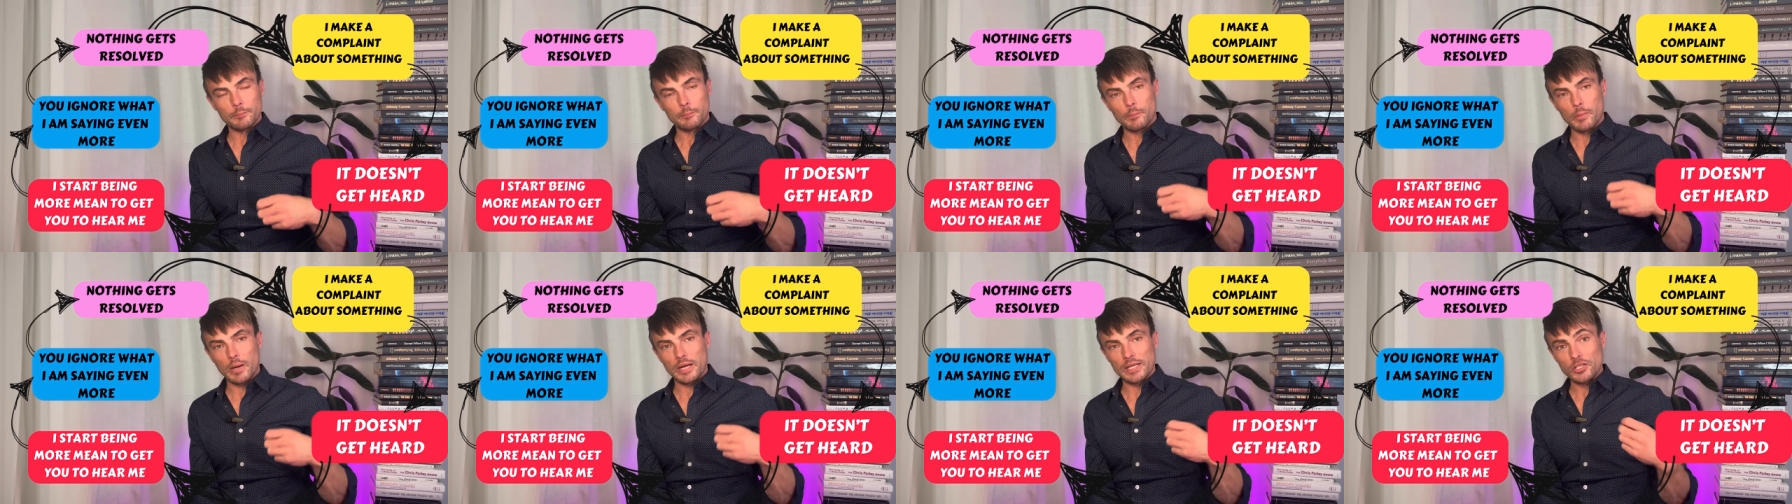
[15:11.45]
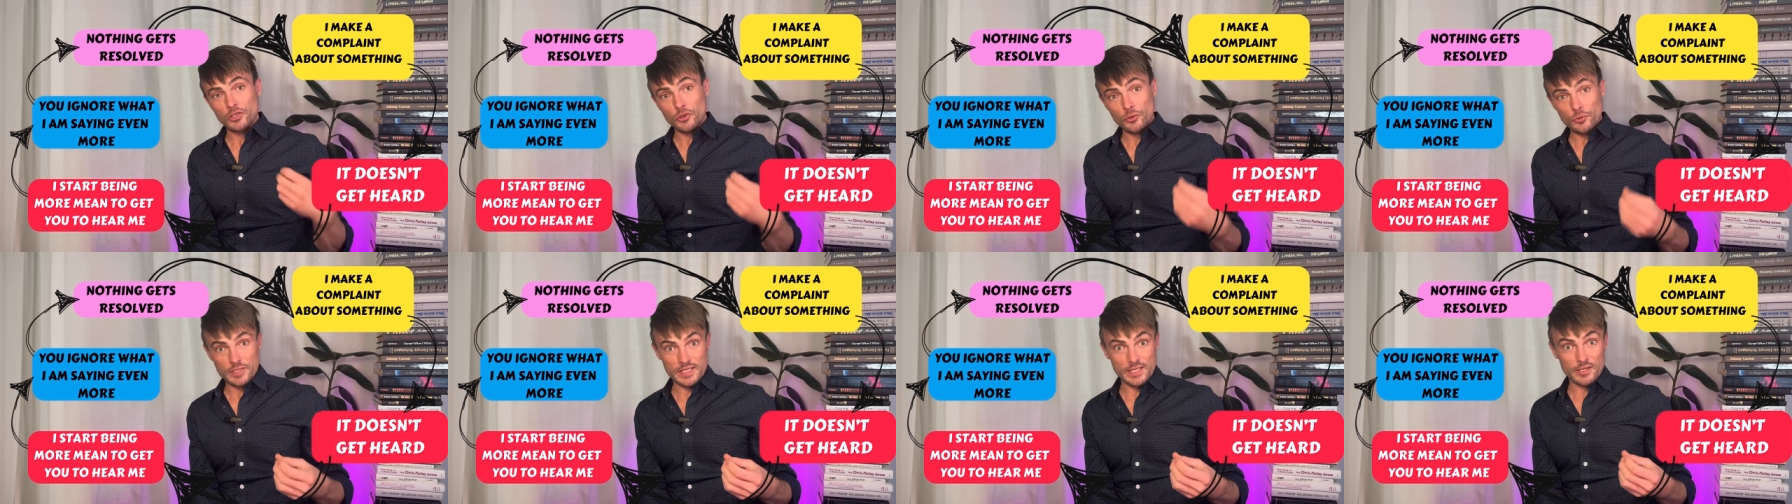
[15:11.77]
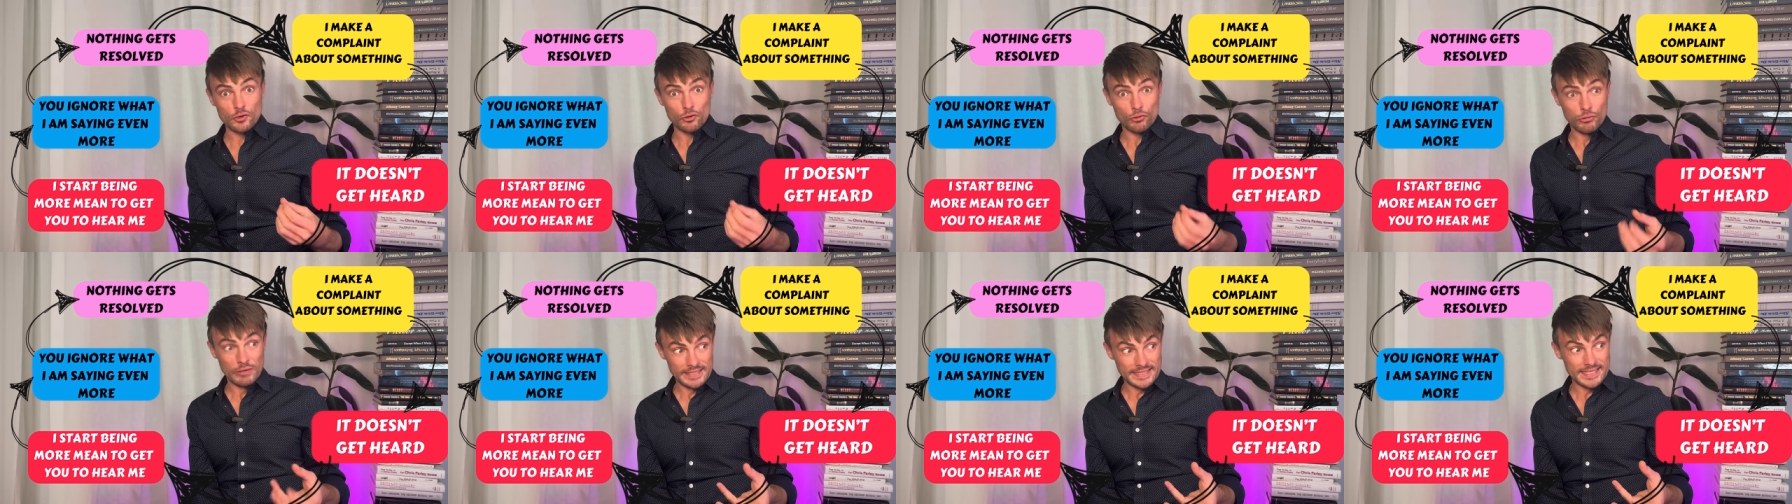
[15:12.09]
By using
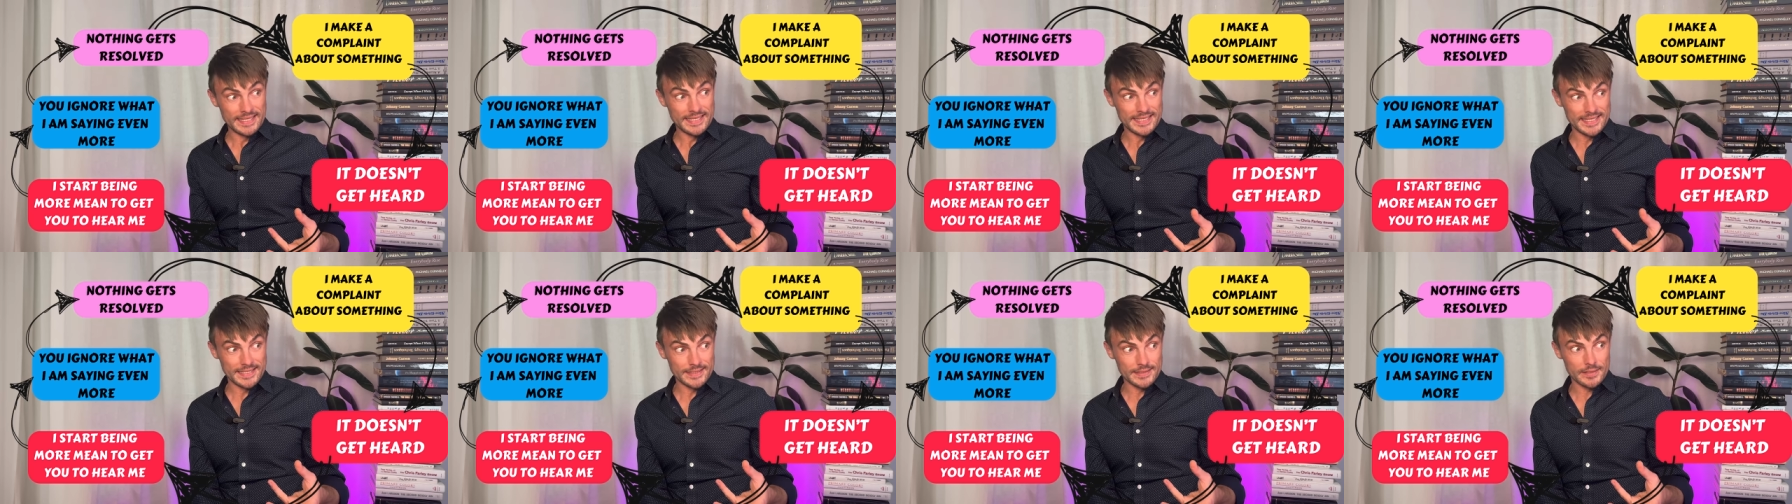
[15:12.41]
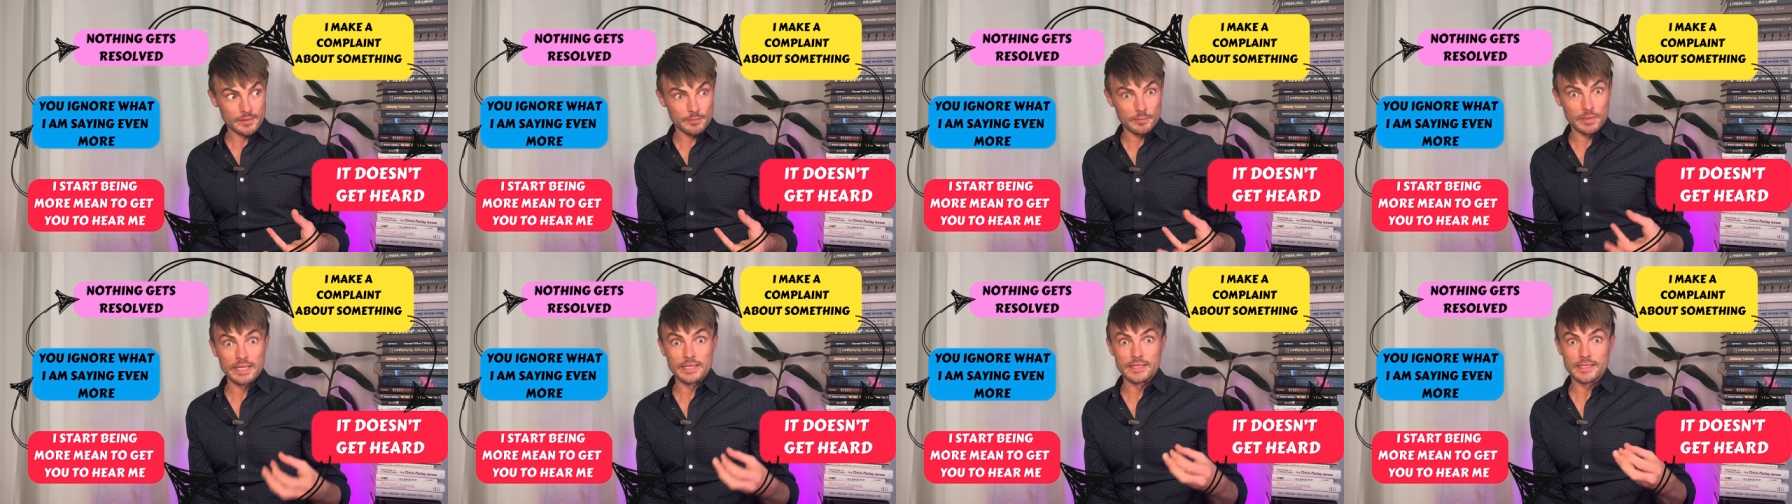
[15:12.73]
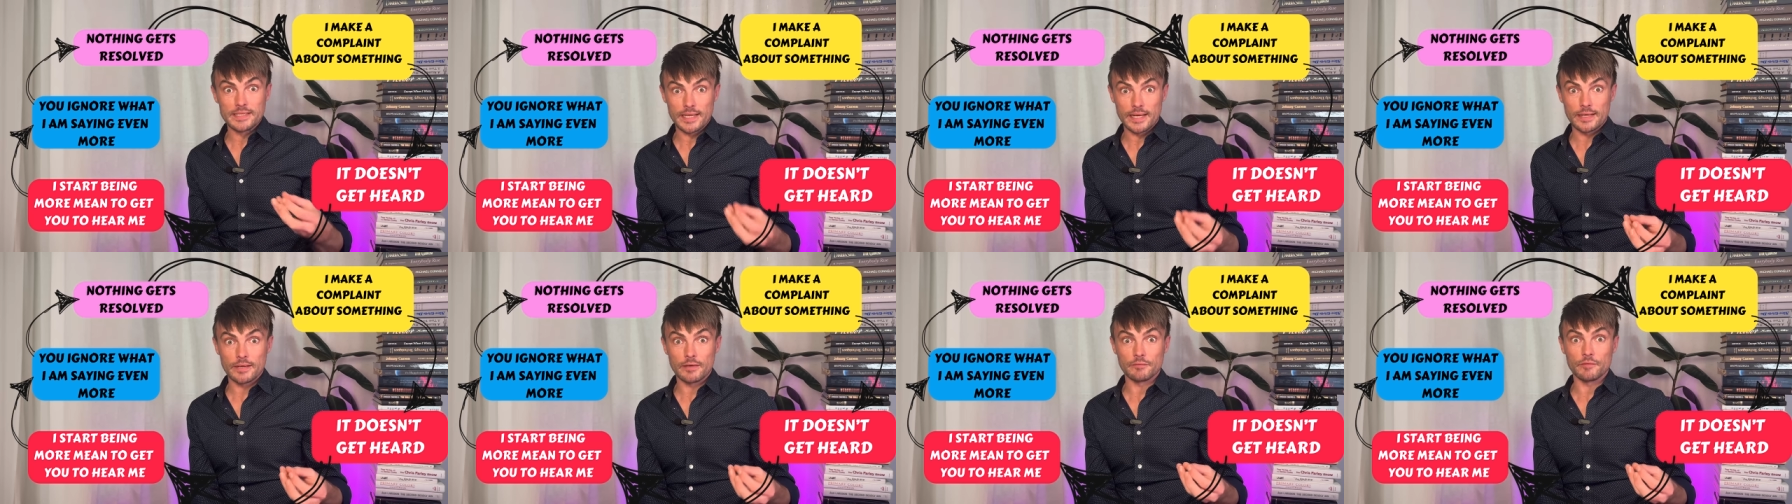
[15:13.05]
criticism
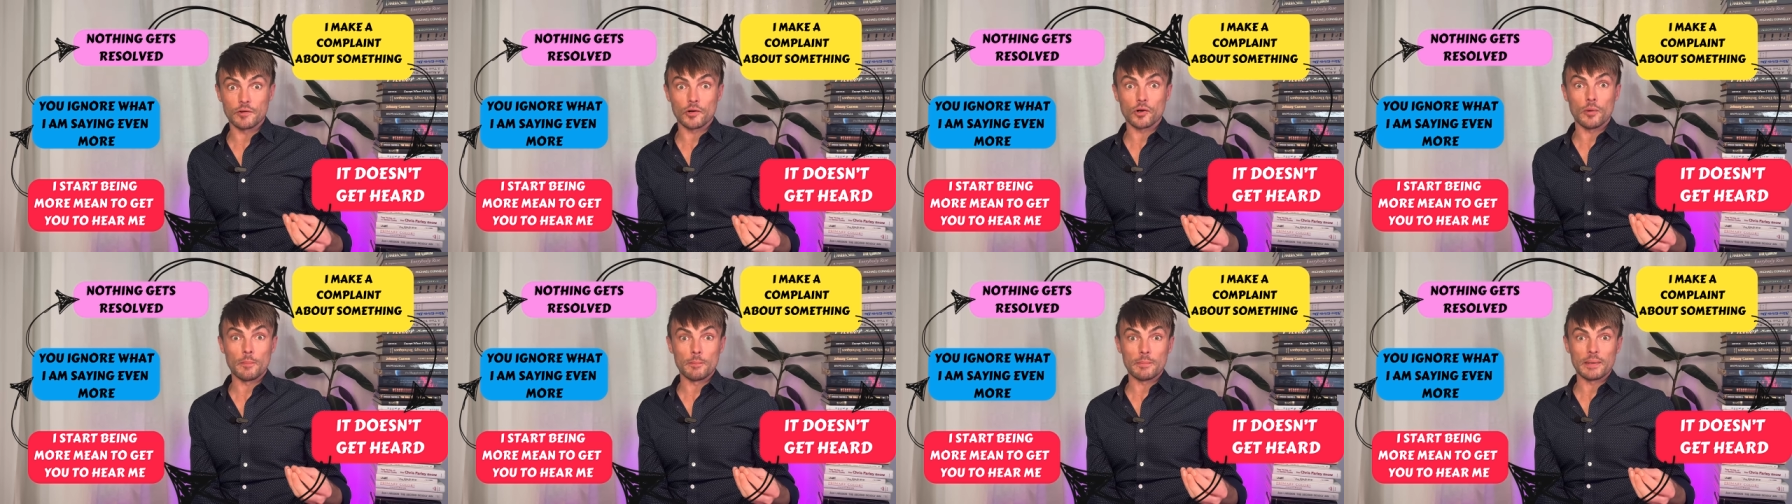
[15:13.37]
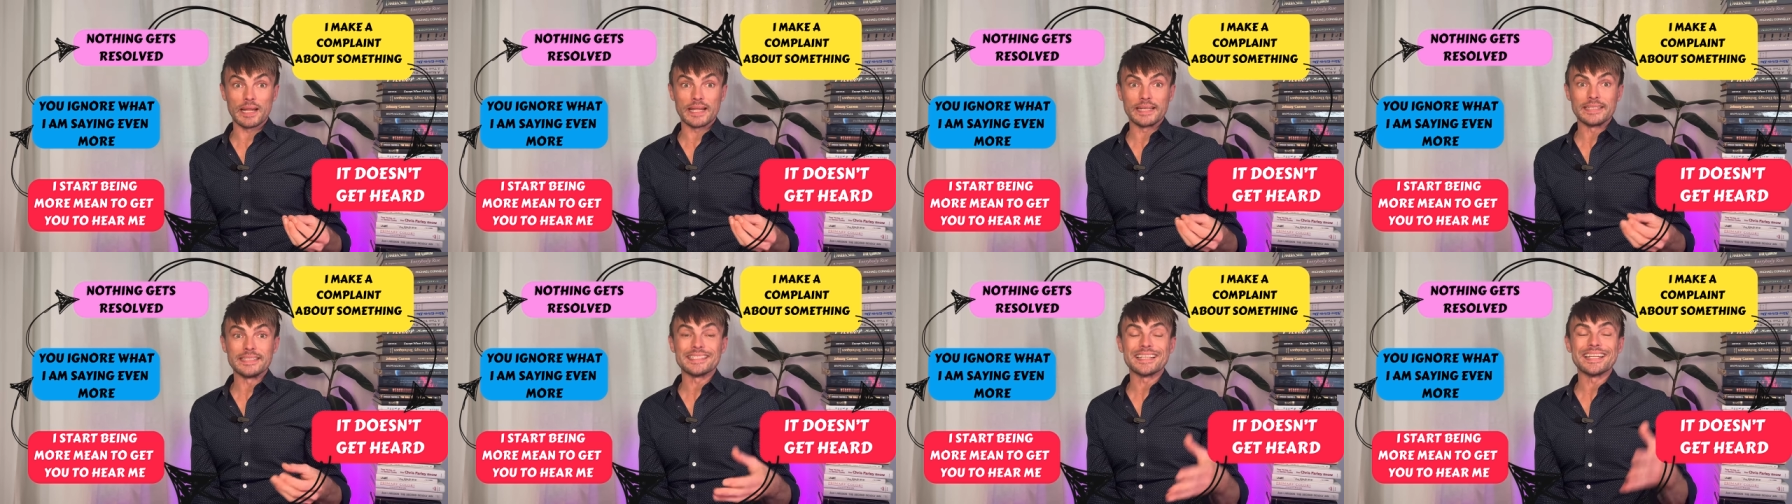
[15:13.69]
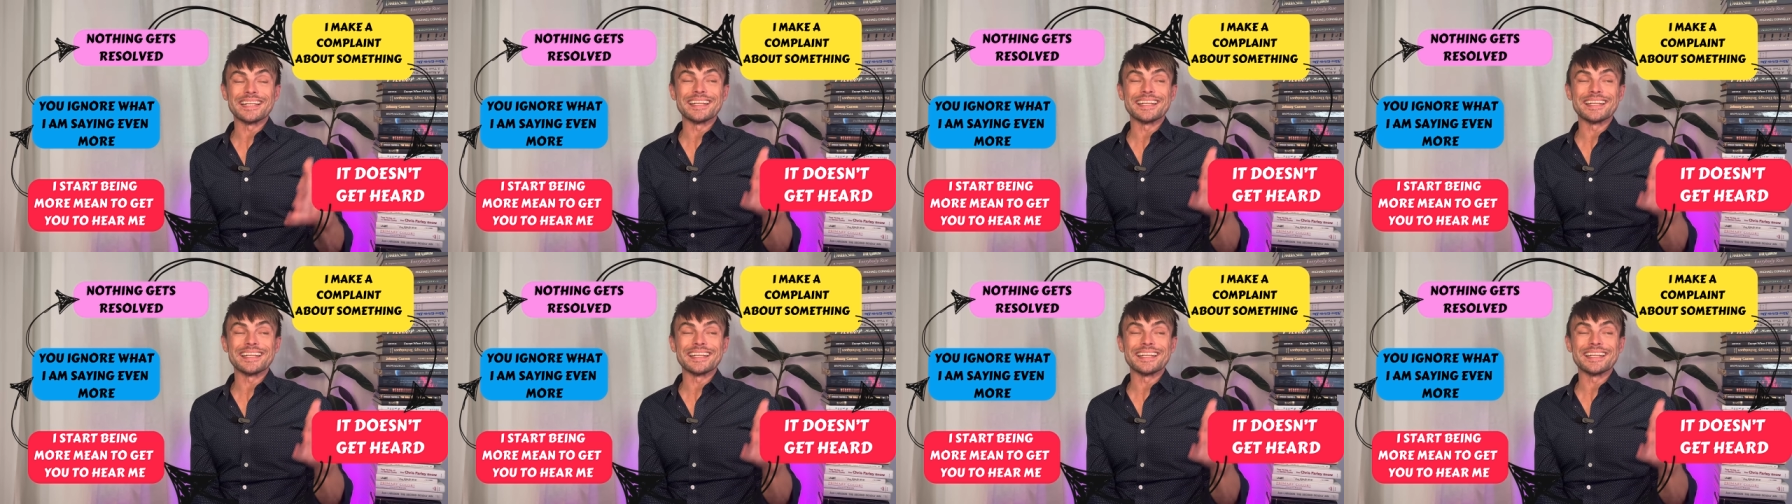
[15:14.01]
instead of a complaint,